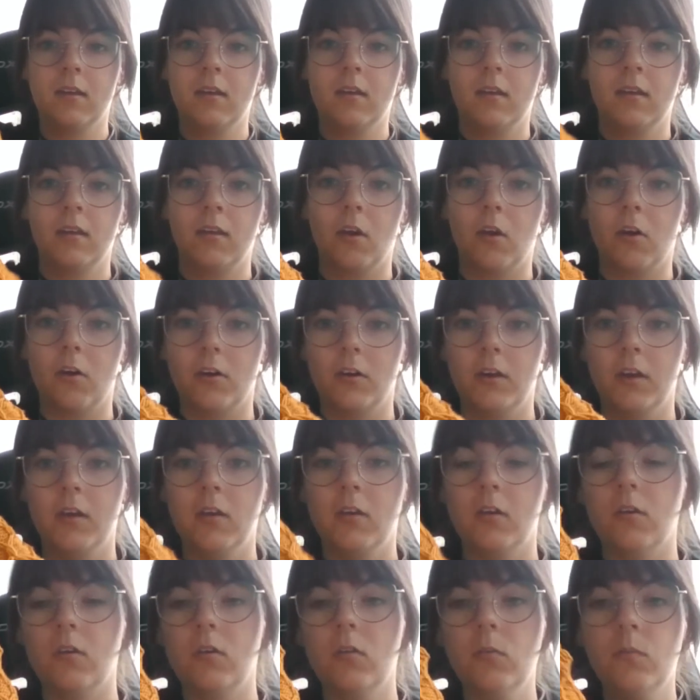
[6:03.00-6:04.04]
the
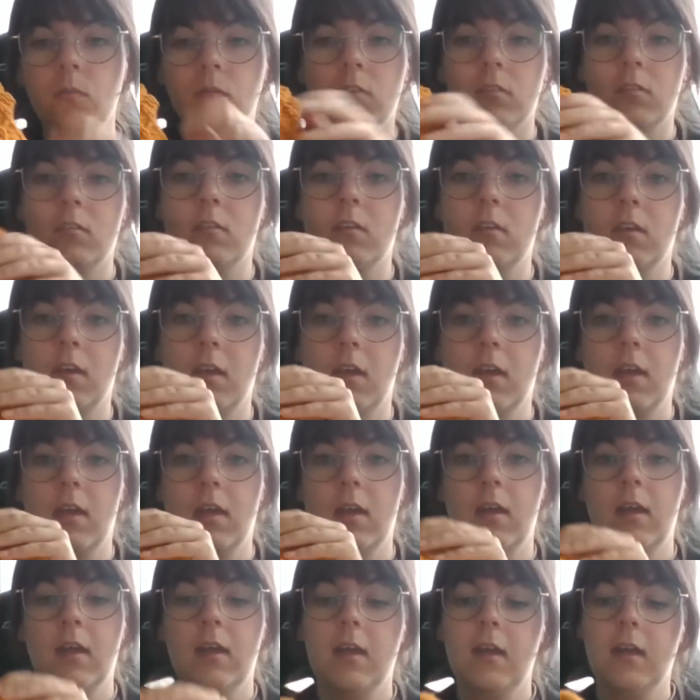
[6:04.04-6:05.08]
honeycombs,
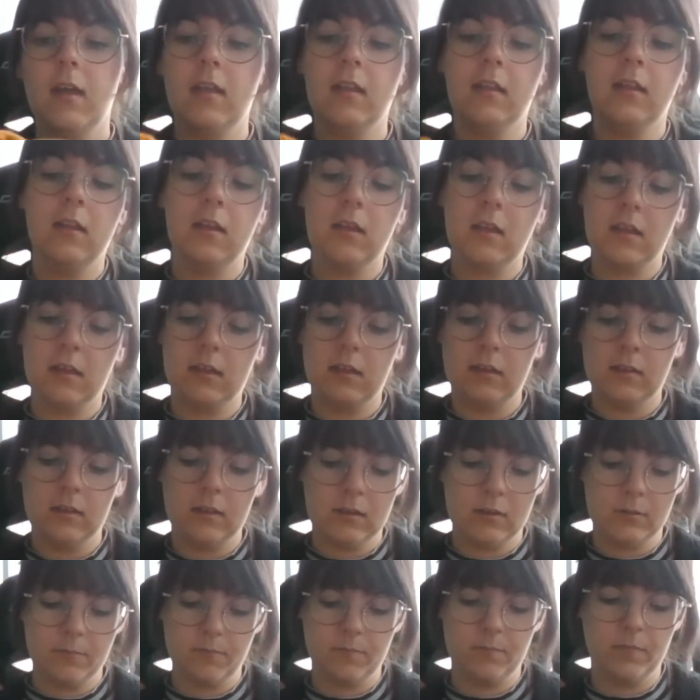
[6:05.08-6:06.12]
and
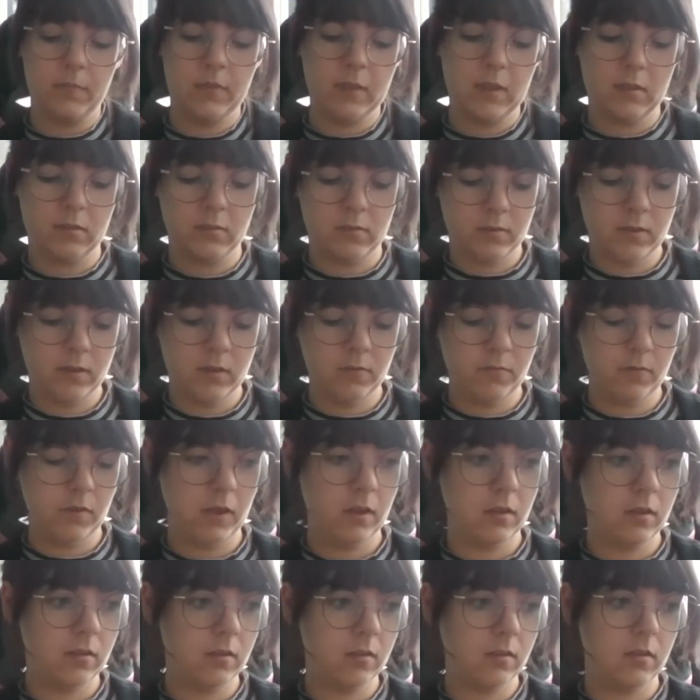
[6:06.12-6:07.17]
then I'll see if I
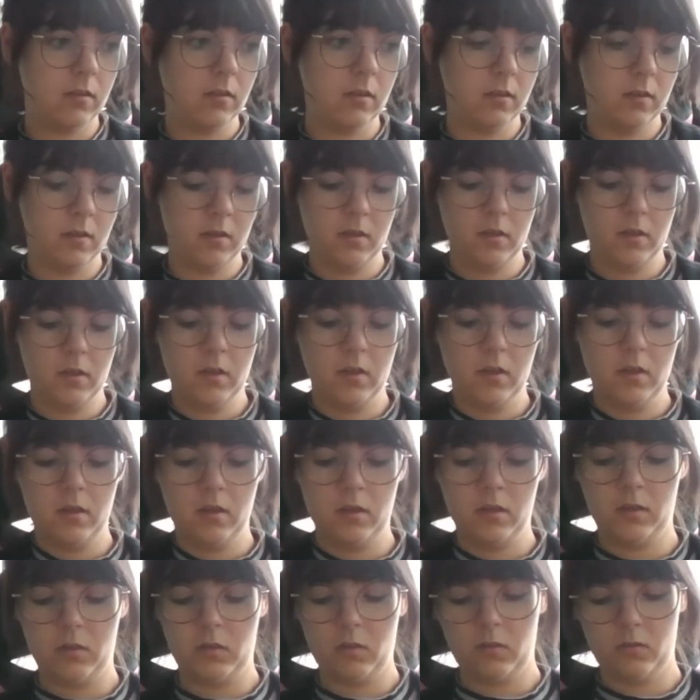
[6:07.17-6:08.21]
can
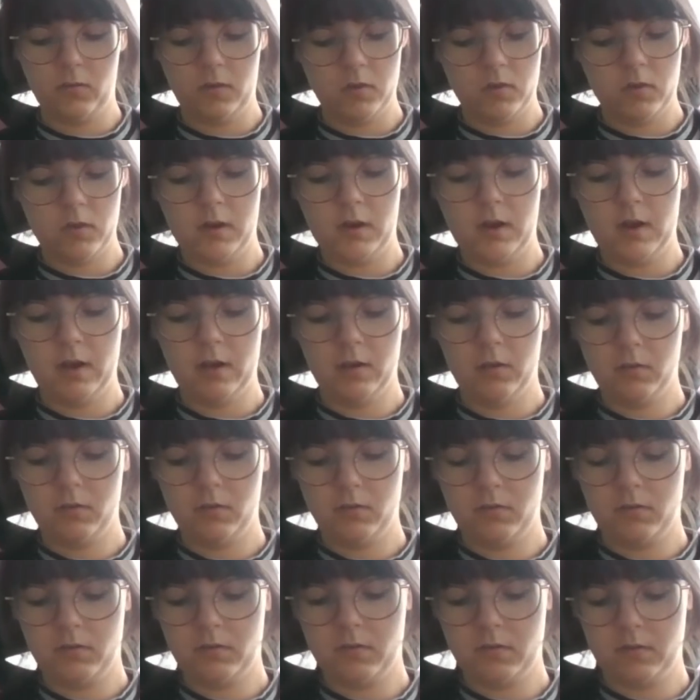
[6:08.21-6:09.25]
stretch it
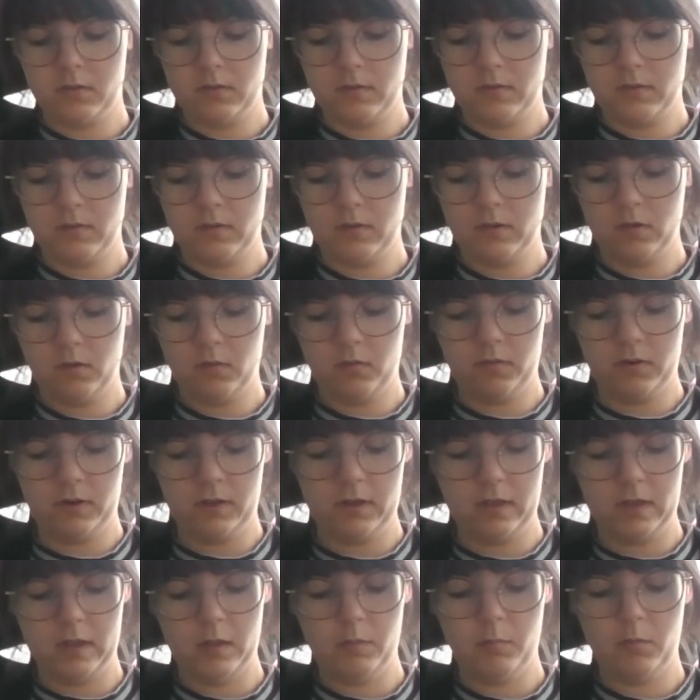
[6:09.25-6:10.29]
out over the
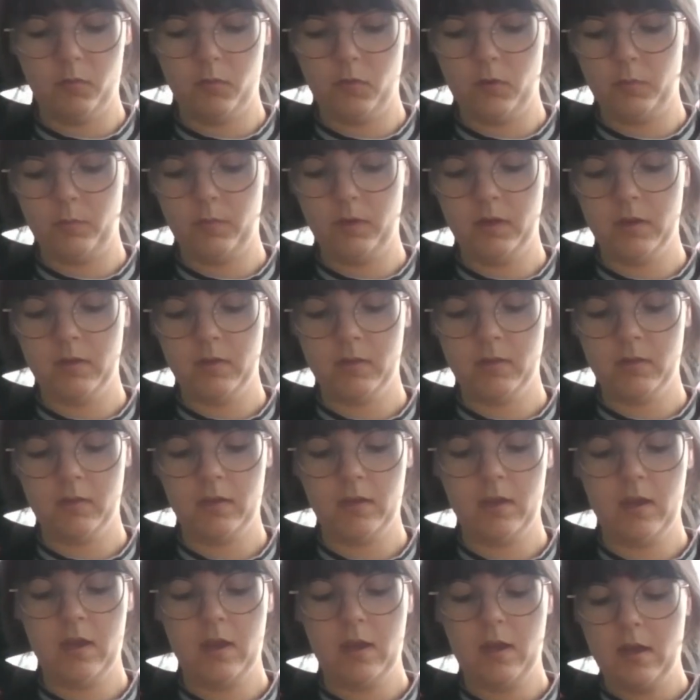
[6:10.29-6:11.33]
cable a bit.
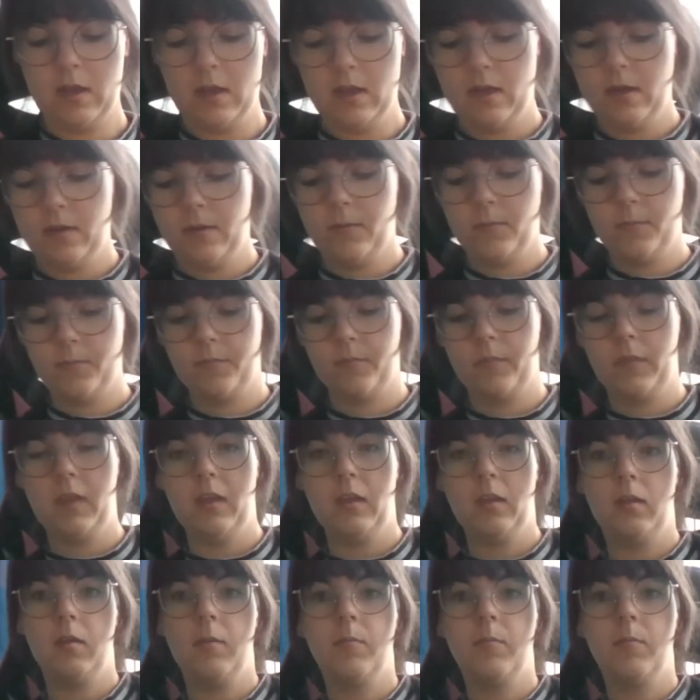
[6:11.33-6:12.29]
Yeah.